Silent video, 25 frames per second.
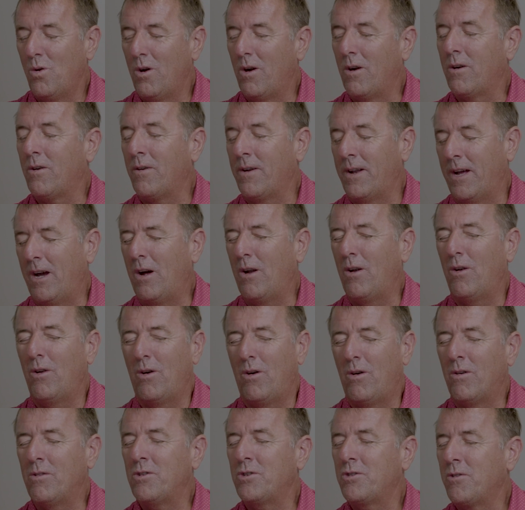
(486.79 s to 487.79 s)
work on it a
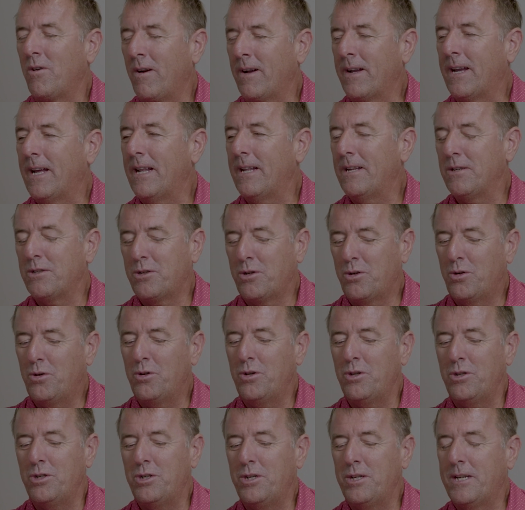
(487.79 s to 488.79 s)
lot and try and get it as
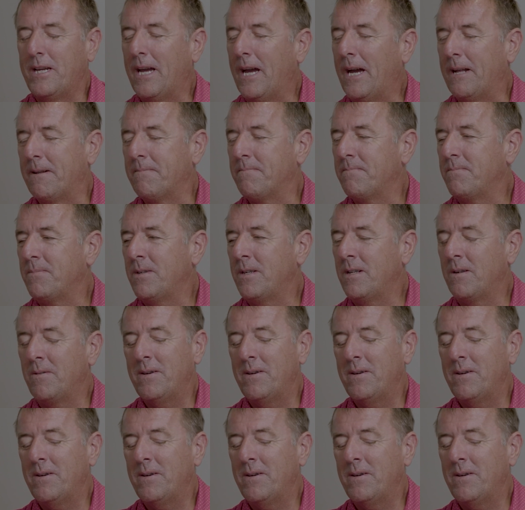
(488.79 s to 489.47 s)
good as you can.